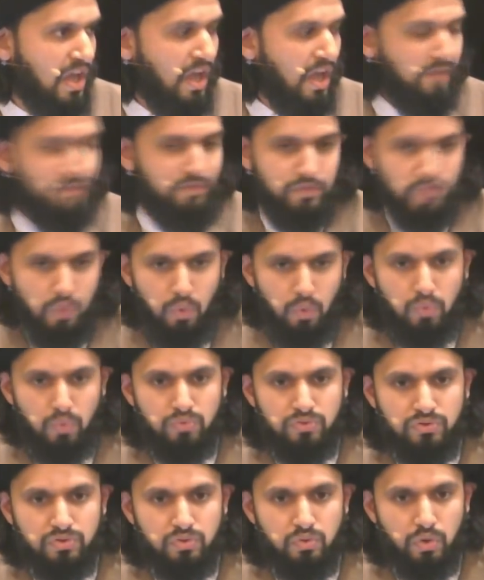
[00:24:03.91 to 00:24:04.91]
And for
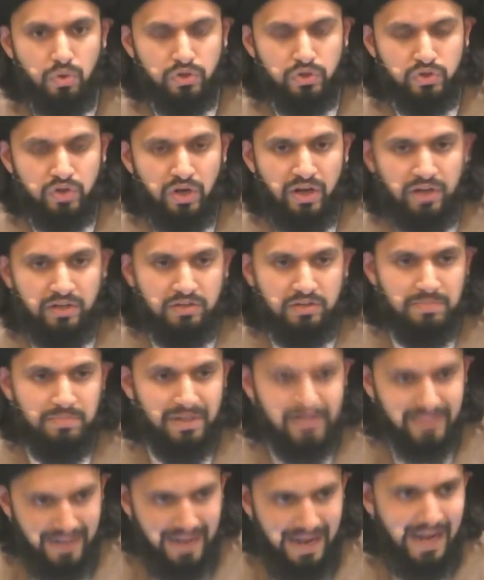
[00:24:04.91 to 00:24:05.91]
those who are trying to be
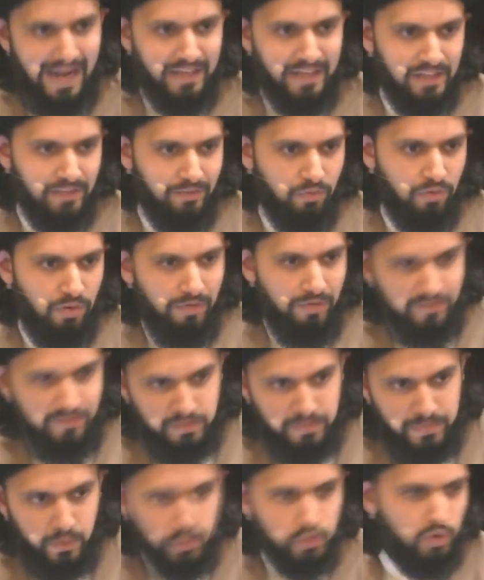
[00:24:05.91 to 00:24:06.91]
at that high level of
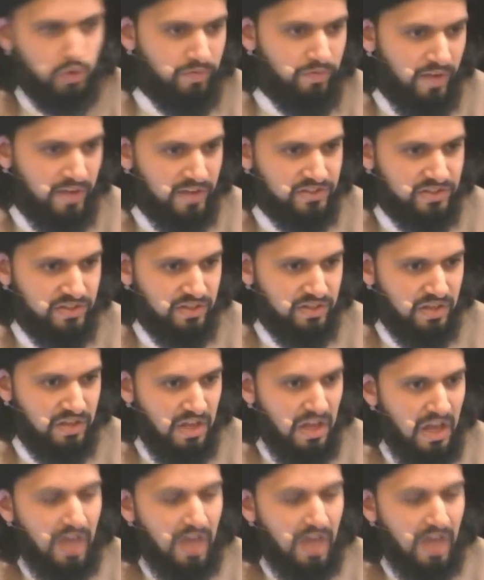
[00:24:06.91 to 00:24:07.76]
spiritual fasting,